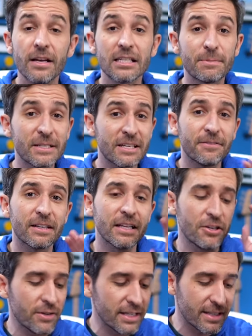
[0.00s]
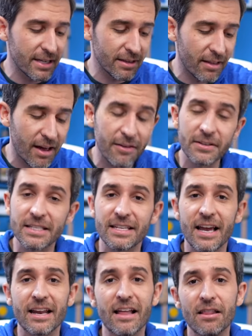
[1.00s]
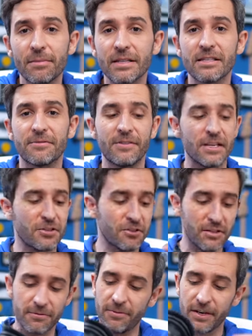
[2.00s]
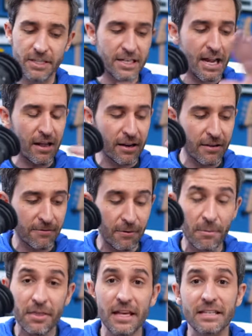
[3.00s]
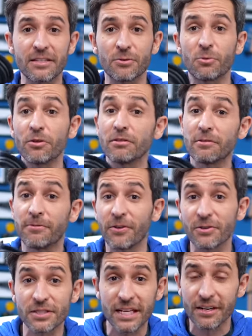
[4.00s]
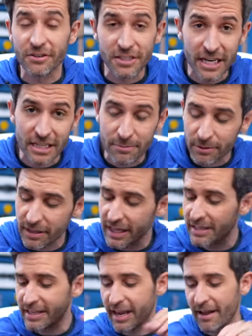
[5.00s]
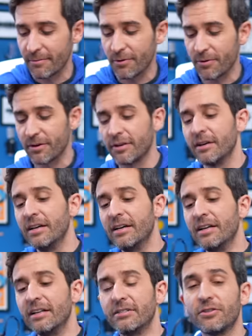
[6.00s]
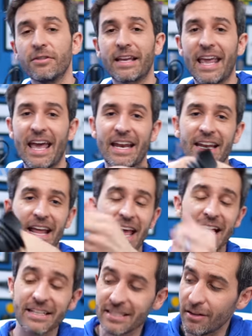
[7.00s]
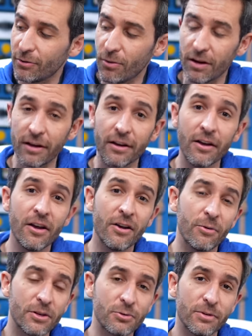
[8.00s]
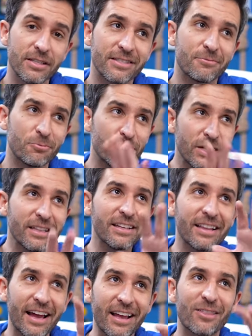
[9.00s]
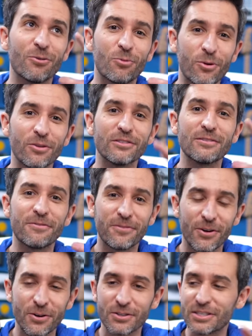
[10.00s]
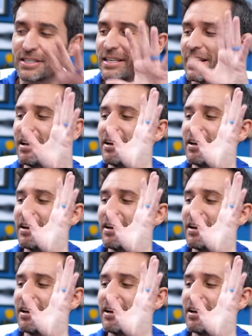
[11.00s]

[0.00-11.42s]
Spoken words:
Specifically, you can see a lot of design elements, features, and functionality from this, the world's first interchangeable lens camcorder, to the Canon XL1, which was really like the world's first